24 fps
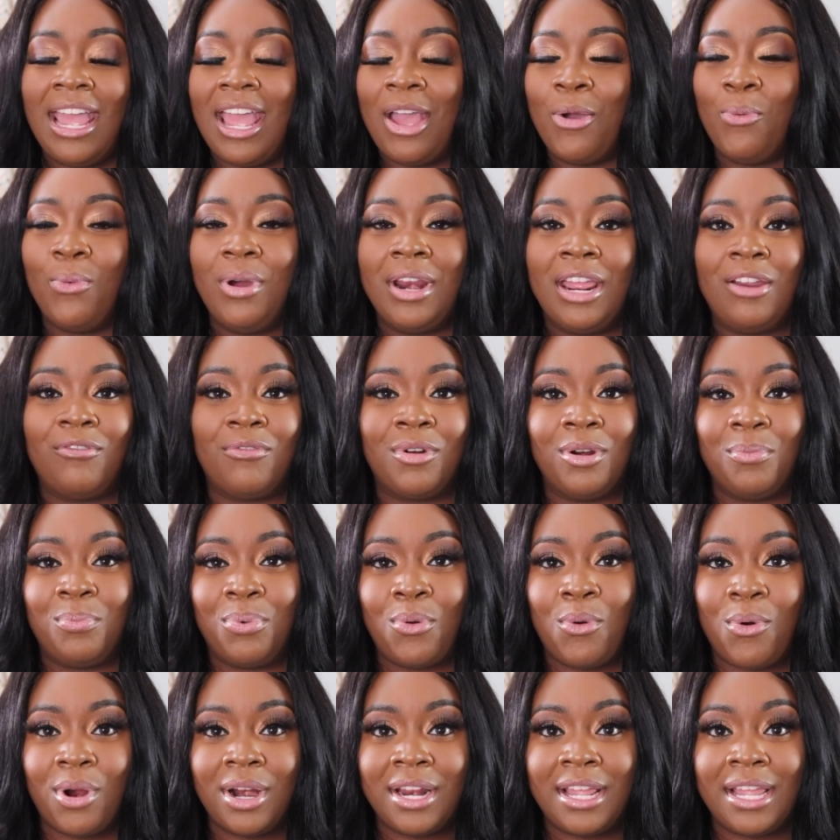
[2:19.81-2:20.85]
And when it
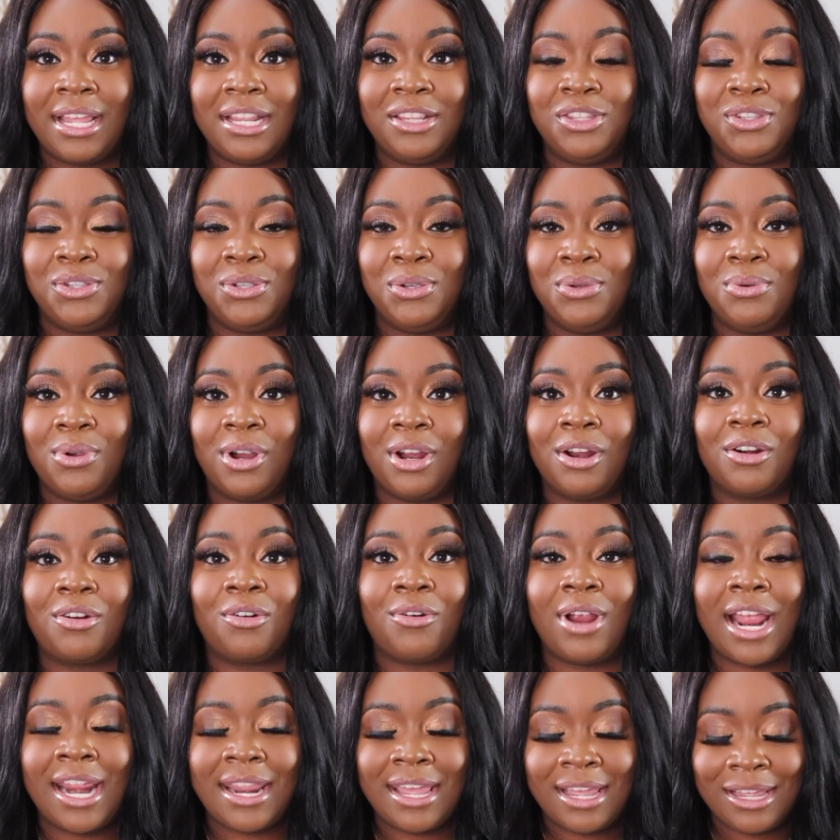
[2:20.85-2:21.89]
reported to her
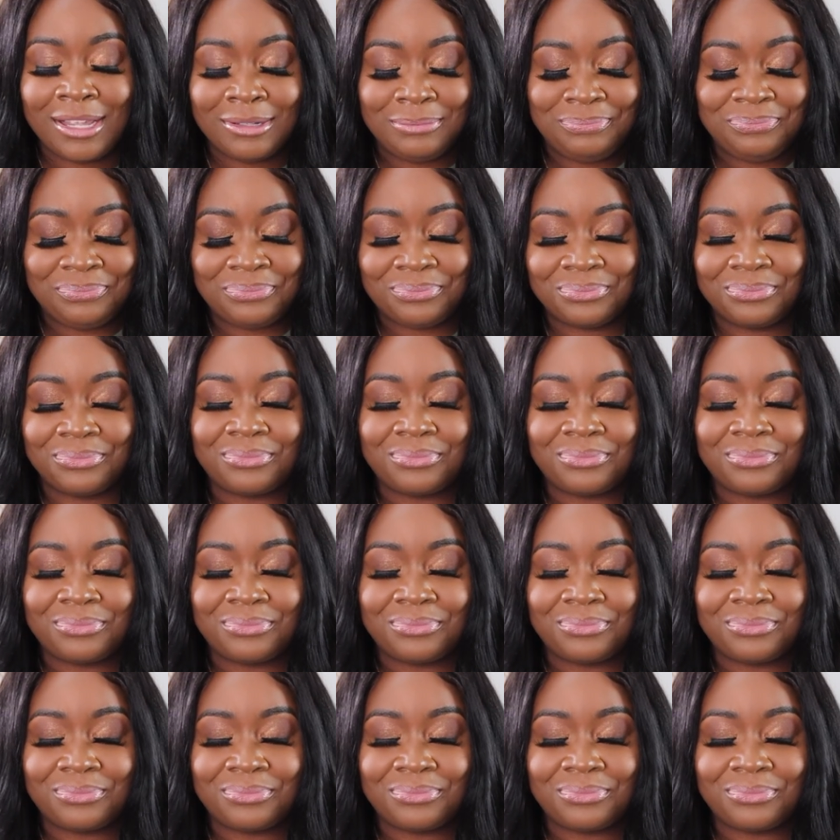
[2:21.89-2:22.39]
credit,